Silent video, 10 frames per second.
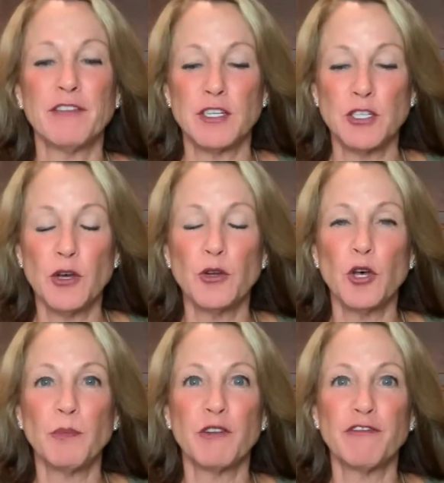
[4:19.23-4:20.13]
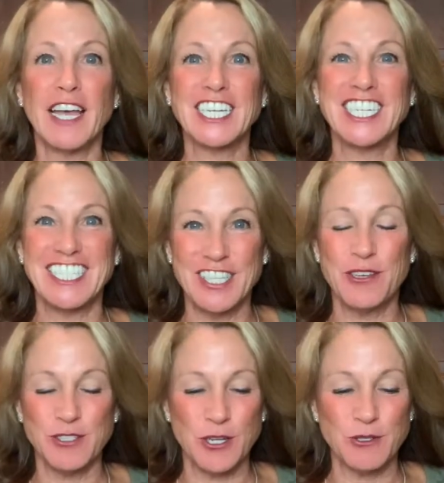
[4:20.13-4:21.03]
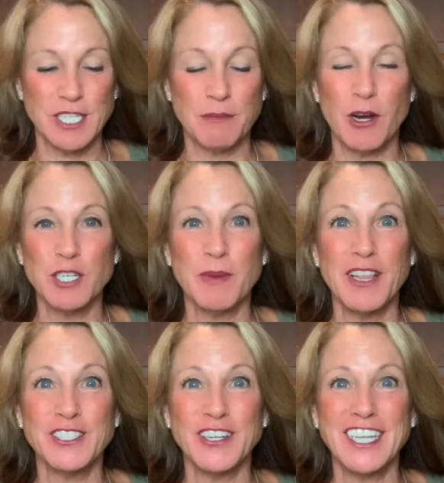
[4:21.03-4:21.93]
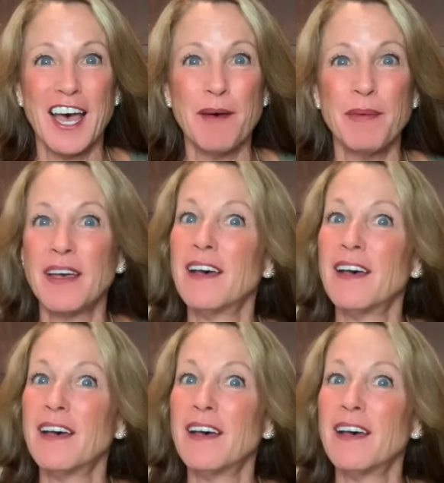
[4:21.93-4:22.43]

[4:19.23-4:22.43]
Total perfection. See those toasted marshmallows on top?